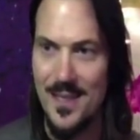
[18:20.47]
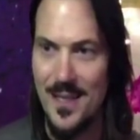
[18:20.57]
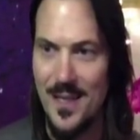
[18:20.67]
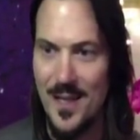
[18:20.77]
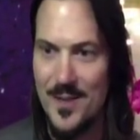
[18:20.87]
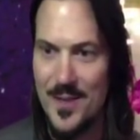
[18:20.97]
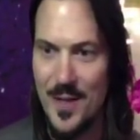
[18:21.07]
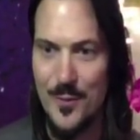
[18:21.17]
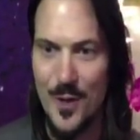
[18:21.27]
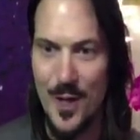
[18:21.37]
Uh,
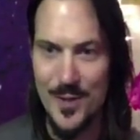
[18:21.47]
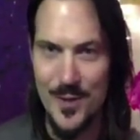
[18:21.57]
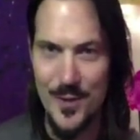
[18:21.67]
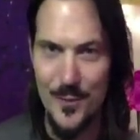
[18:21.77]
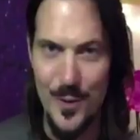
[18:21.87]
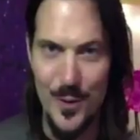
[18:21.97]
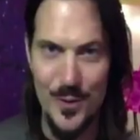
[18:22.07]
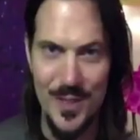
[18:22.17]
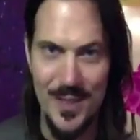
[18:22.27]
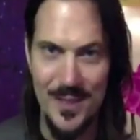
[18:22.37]
Jeff Ross, the
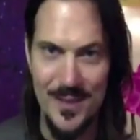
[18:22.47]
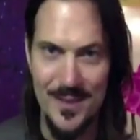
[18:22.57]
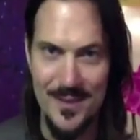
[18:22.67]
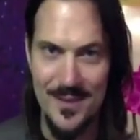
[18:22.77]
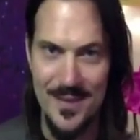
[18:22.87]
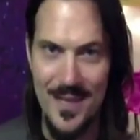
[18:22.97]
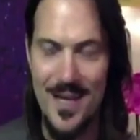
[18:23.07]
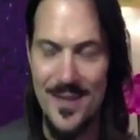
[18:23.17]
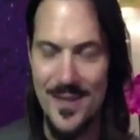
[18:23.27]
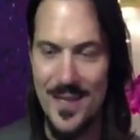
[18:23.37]
roasting
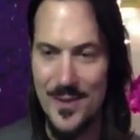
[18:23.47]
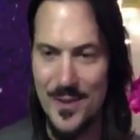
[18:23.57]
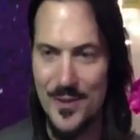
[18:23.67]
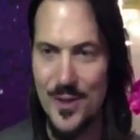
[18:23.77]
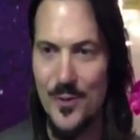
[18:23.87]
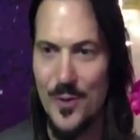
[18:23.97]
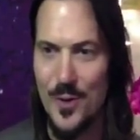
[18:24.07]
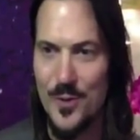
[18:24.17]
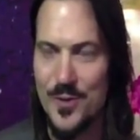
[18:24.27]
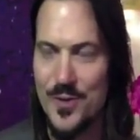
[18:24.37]
guy, the guy who does all the
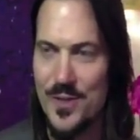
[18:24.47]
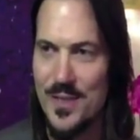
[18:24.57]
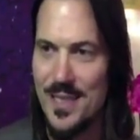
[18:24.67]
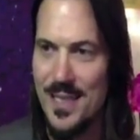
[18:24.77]
roasts.